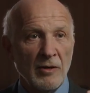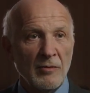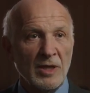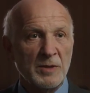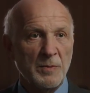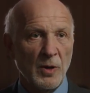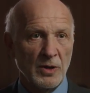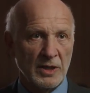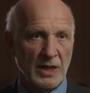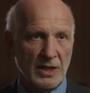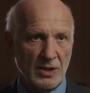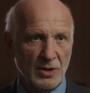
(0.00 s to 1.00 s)

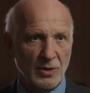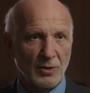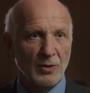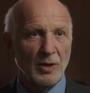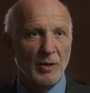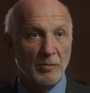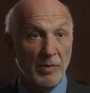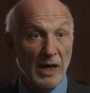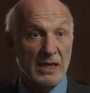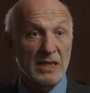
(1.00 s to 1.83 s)
responded to by